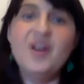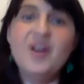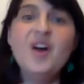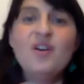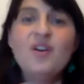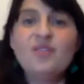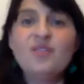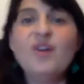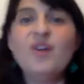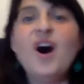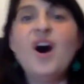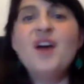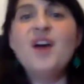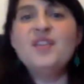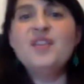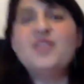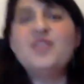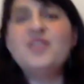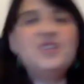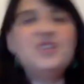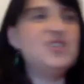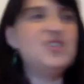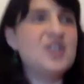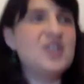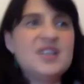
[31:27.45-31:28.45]
rather
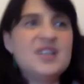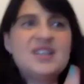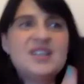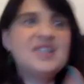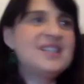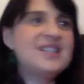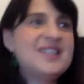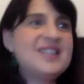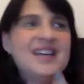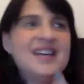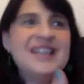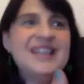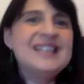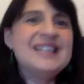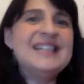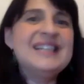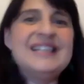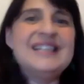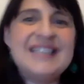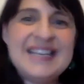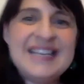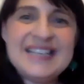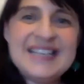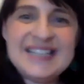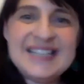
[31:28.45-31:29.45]
than just
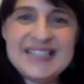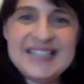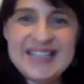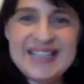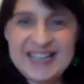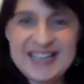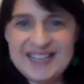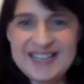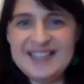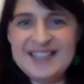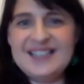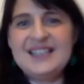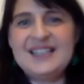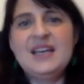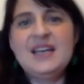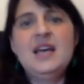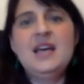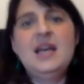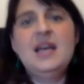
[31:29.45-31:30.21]
statistics,